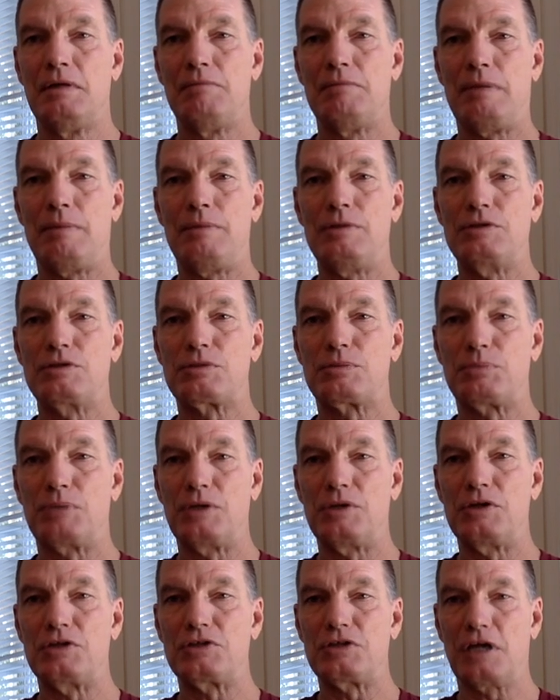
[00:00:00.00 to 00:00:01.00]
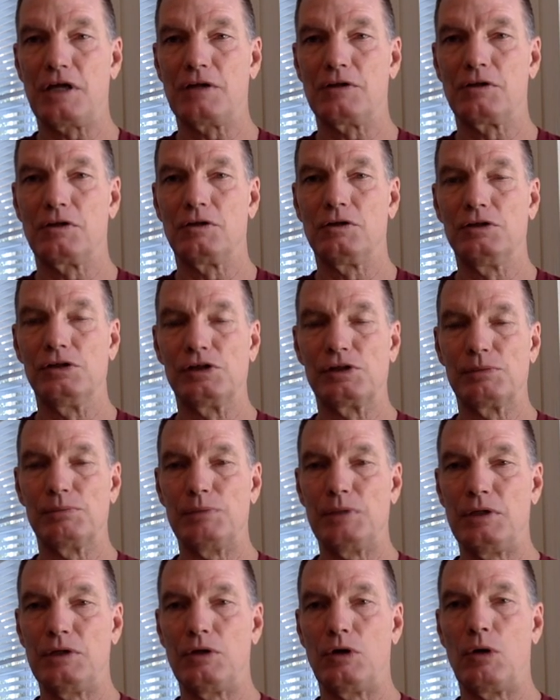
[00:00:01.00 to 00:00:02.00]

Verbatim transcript: Maybe spread the channel a little bit,